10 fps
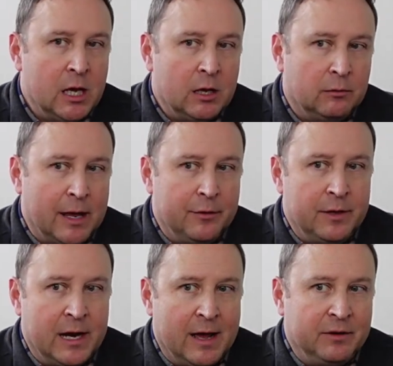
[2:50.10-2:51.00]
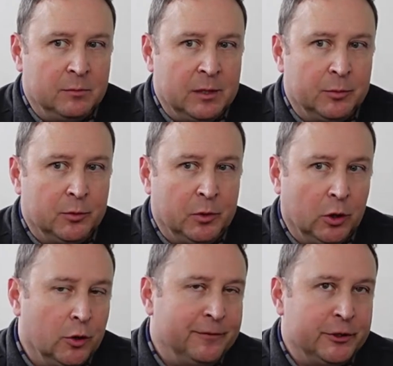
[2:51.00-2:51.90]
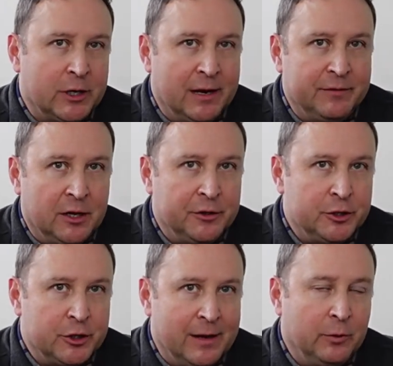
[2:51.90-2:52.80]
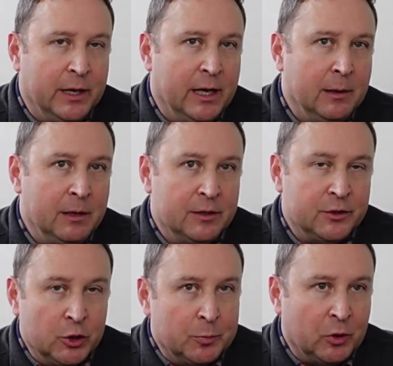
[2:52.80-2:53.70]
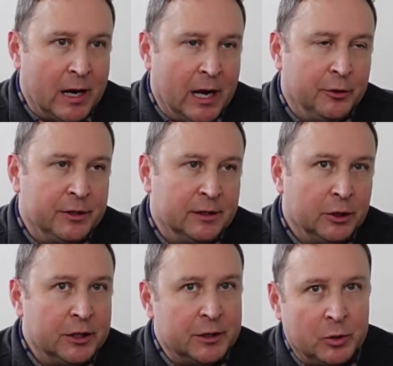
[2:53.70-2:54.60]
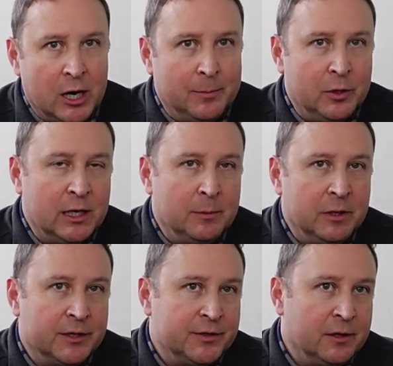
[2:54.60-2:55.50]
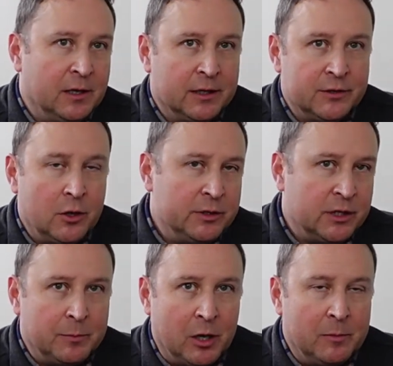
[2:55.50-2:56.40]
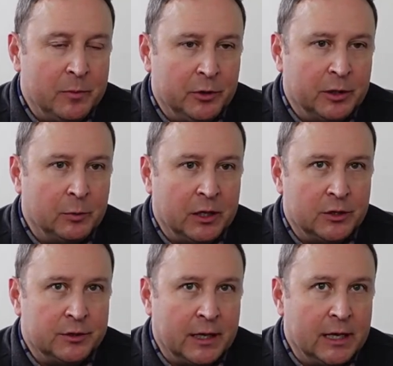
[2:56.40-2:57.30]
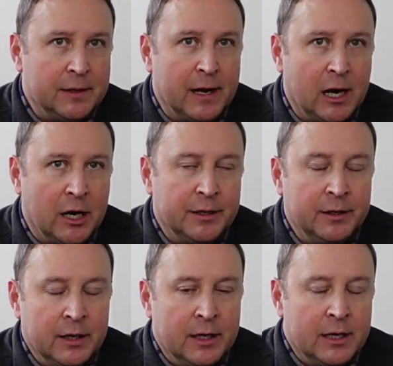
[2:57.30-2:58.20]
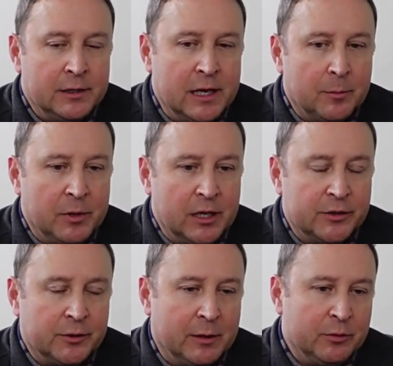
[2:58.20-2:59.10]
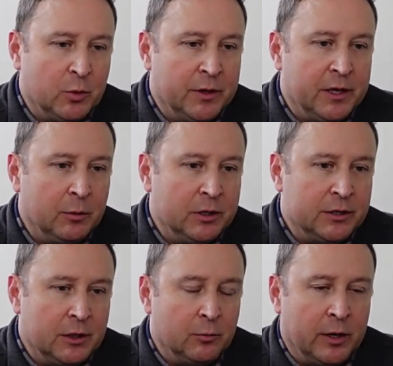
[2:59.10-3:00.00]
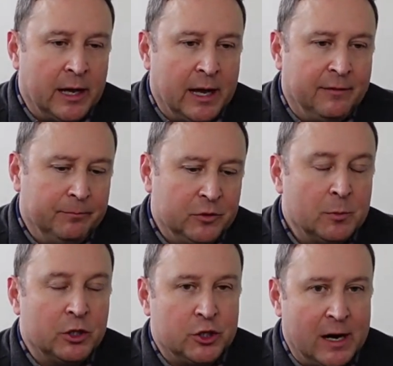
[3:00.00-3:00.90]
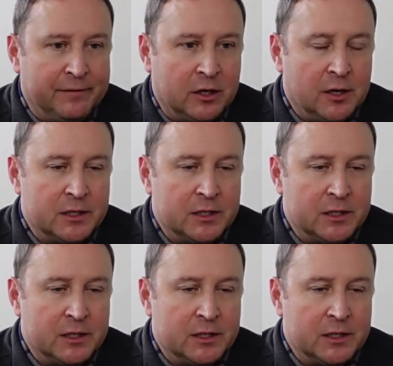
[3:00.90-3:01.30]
rather than having people pull over, drive down their driveway and snoop around and look at the property because they think it's, oh, it's an apartment building. We can just get in there and take a peek. So that was one thing we just didn't want to have too much traffic on the